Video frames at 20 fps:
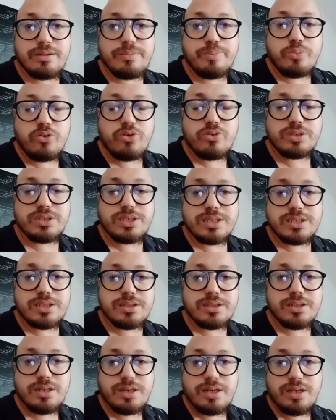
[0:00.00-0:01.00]

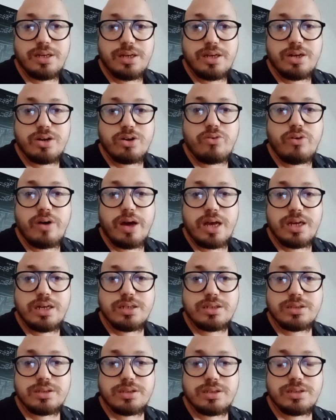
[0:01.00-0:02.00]
process
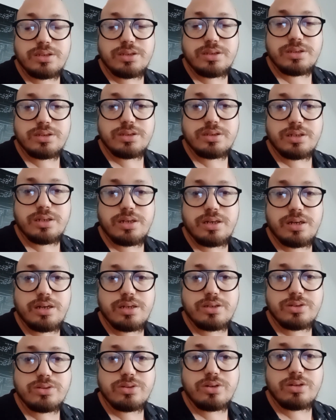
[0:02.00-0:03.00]
requires
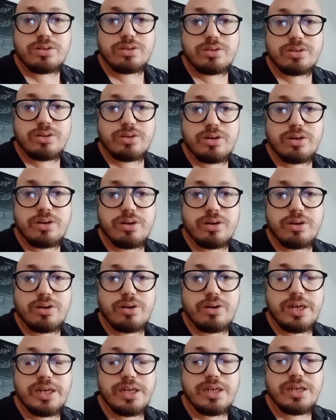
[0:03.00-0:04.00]
it's not a
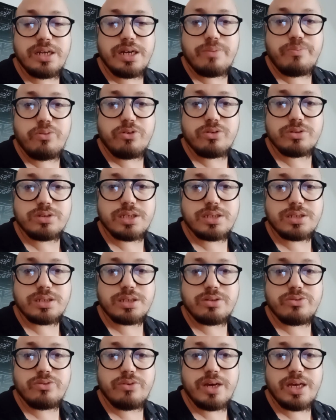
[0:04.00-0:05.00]
linear process
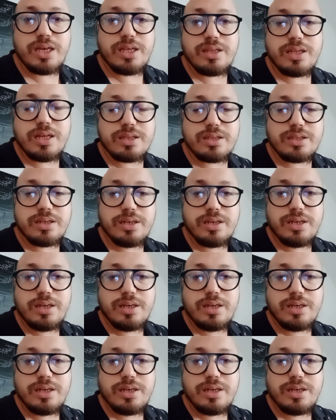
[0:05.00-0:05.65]
in a way that